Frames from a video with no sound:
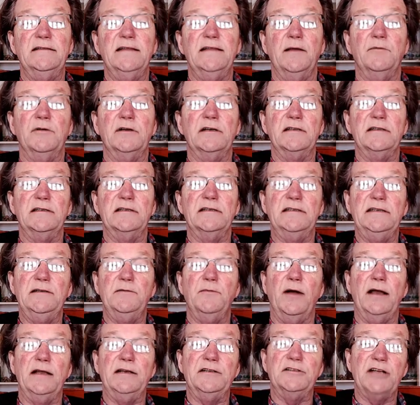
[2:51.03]
They were to the
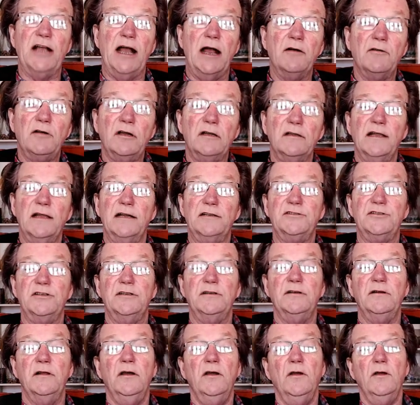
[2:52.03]
T.Y. Chow
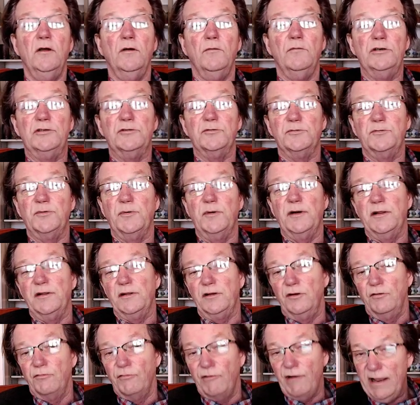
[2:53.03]
collection, which was one of the
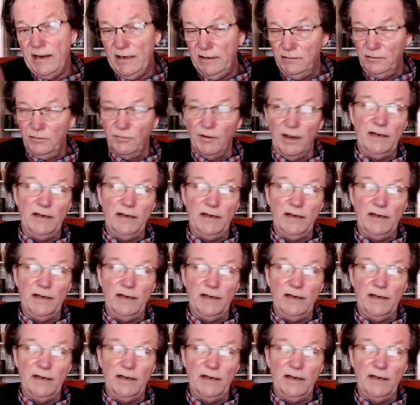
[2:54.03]
great